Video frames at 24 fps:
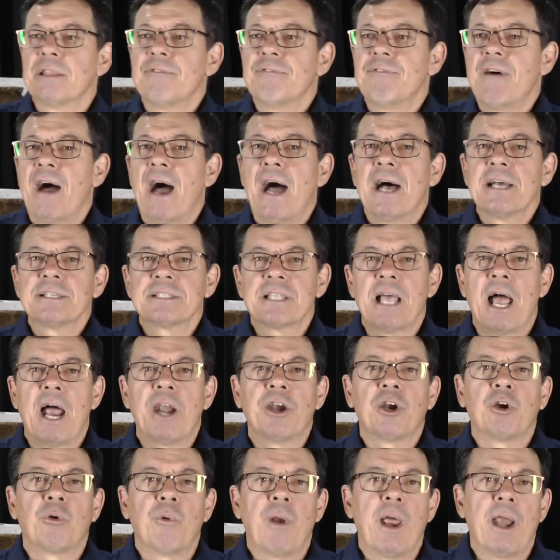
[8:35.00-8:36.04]
the vast
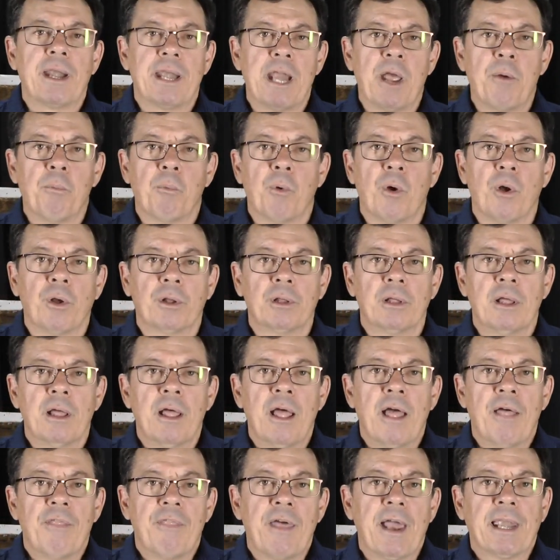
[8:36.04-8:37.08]
underground network
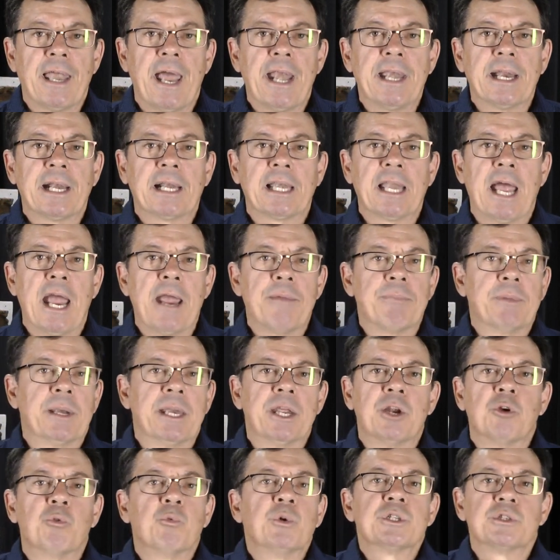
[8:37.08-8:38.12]
that later claimed that he
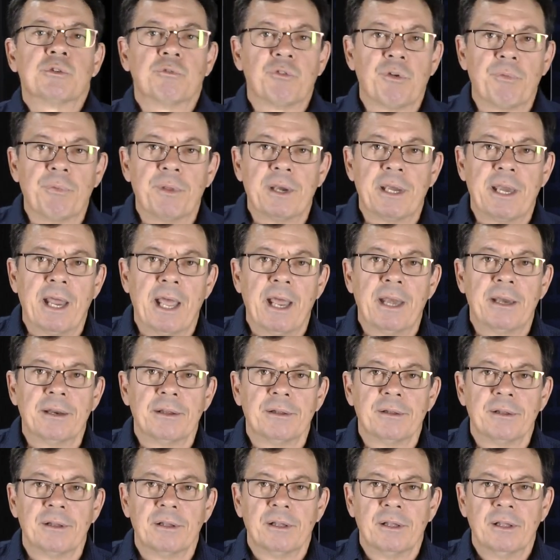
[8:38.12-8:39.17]
had risen from the dead.
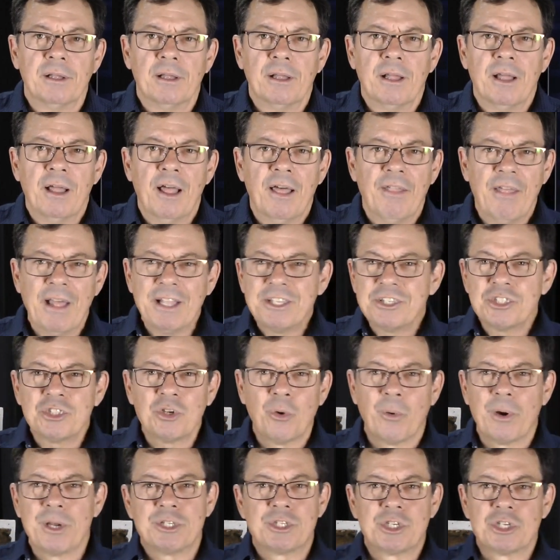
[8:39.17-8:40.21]
That
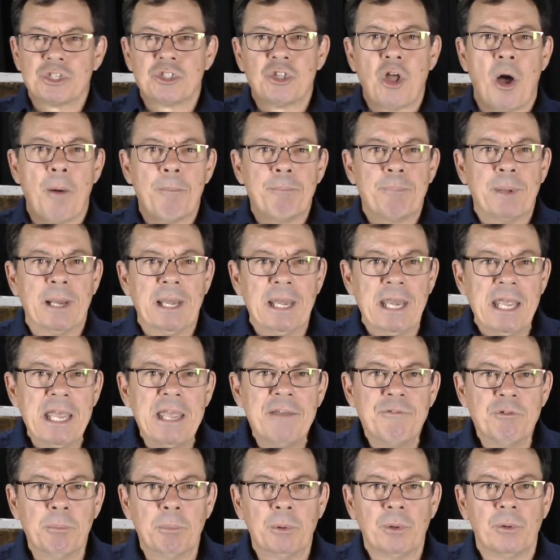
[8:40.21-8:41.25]
story is just not
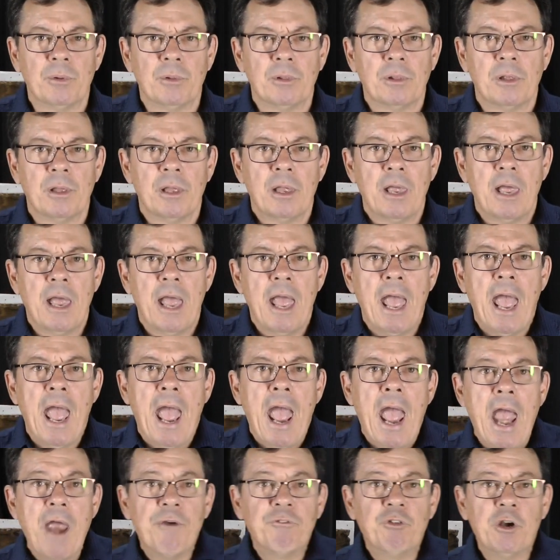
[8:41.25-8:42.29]
believable.
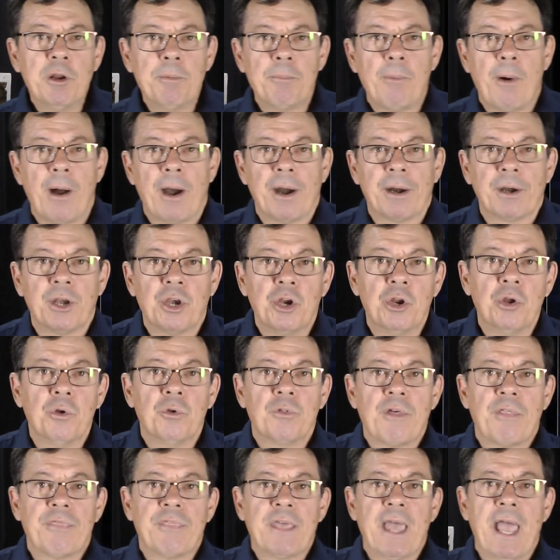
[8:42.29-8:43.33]
Everyone knew
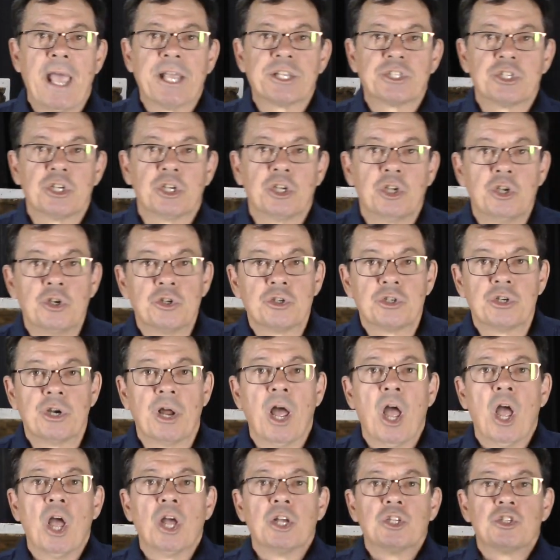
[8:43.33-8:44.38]
that the executioner
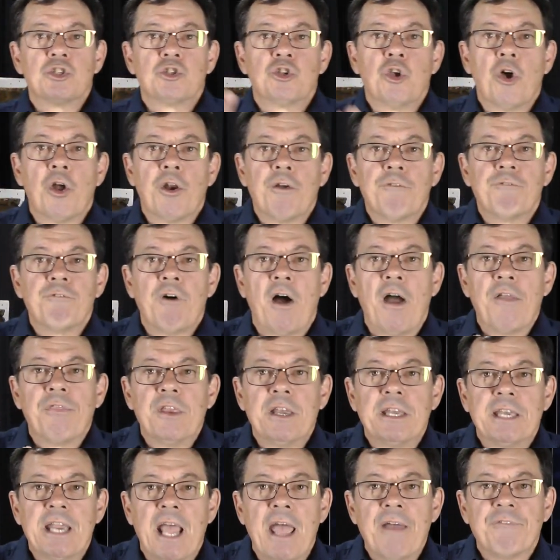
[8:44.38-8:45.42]
certified the
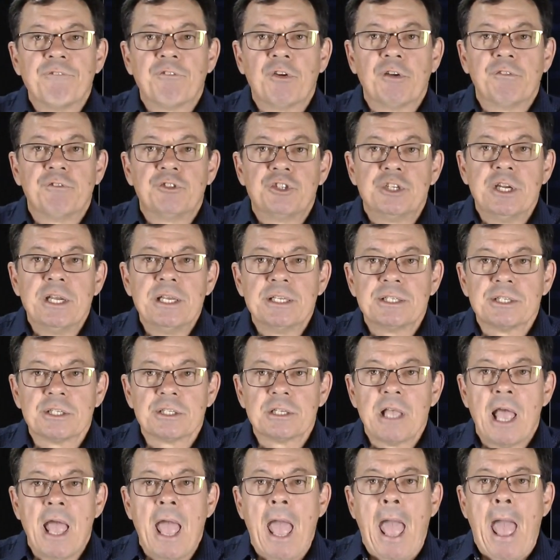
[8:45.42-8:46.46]
death of
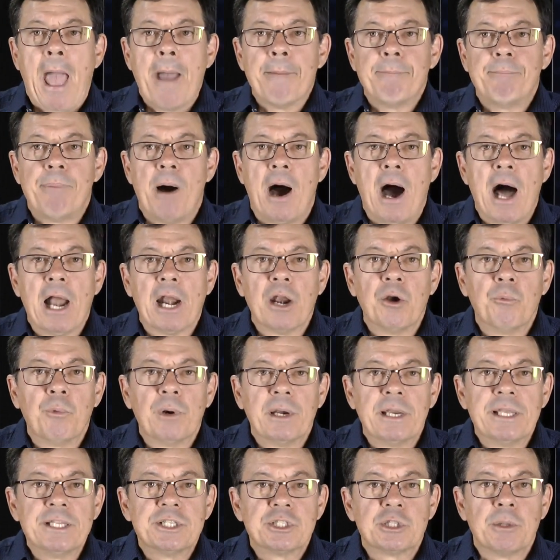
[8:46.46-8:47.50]
Jesus, and Pilate
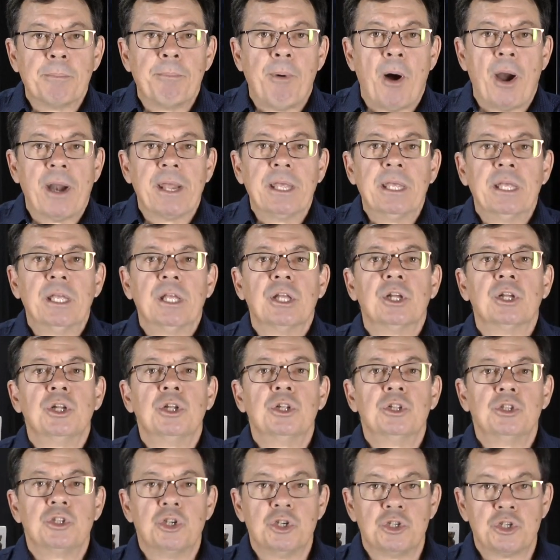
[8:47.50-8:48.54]
released the body
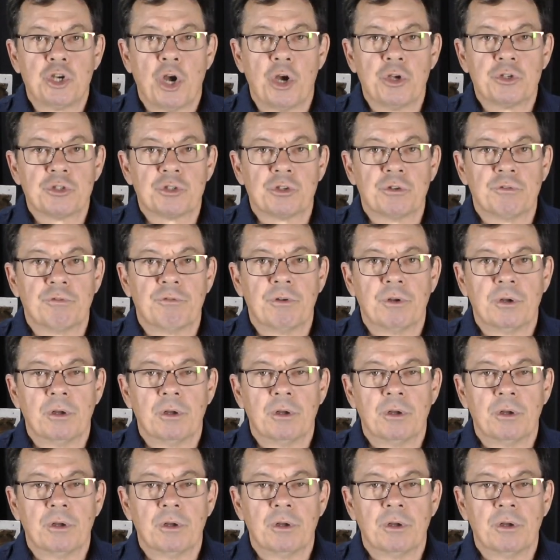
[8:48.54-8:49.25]
to Joseph.